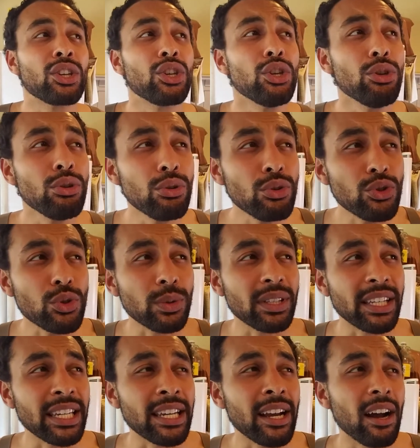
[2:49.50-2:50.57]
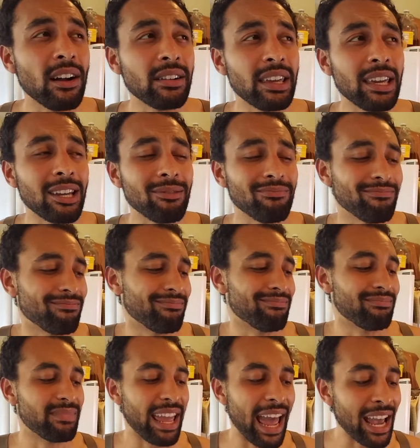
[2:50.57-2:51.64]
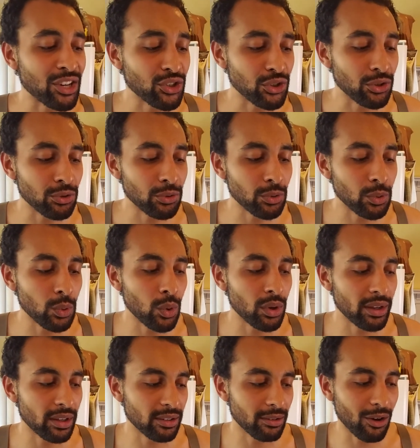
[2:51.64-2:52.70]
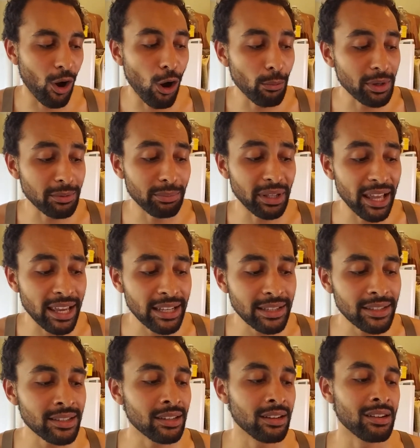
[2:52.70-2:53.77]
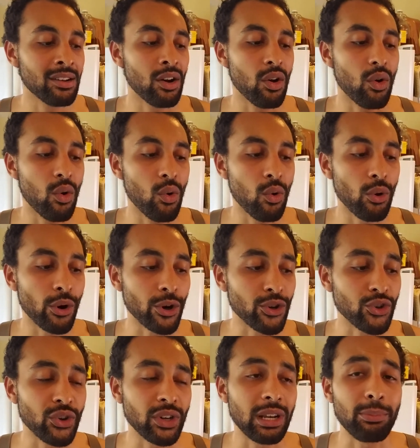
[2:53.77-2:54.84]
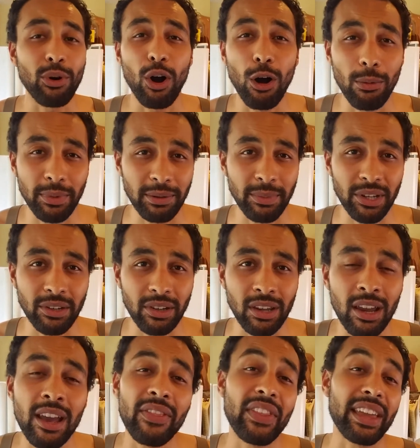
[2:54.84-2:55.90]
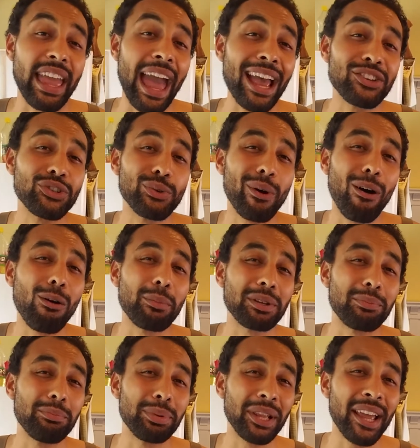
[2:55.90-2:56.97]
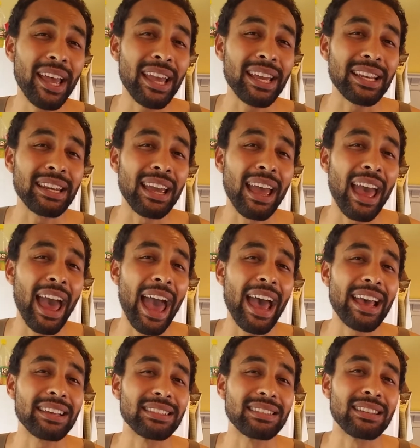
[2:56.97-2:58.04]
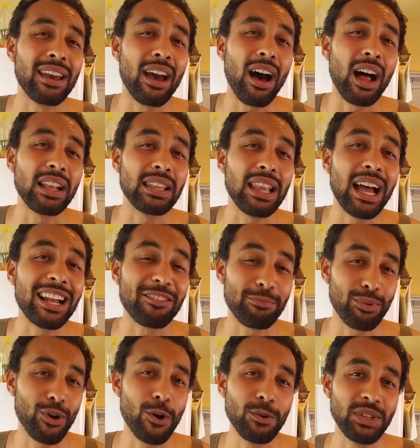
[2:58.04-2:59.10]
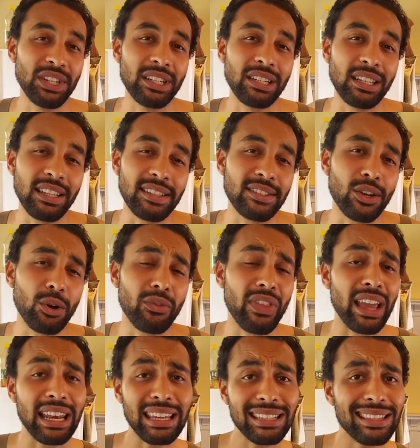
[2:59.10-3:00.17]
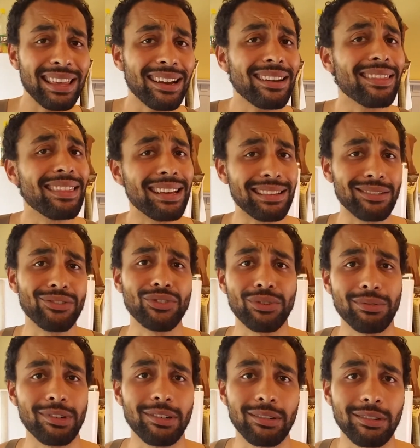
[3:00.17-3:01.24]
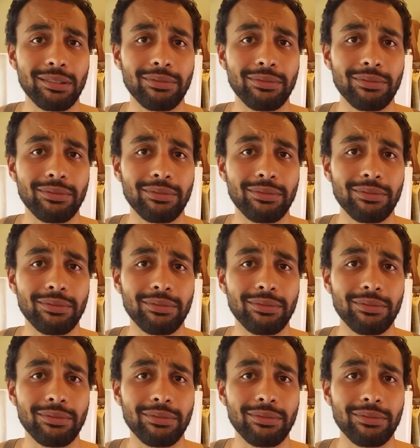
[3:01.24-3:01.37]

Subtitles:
Usually, I'll get cashew almond blends or straight up almond milk. The cashew almond blend has a lot of protein in it, so if that is there, that's usually what I'll go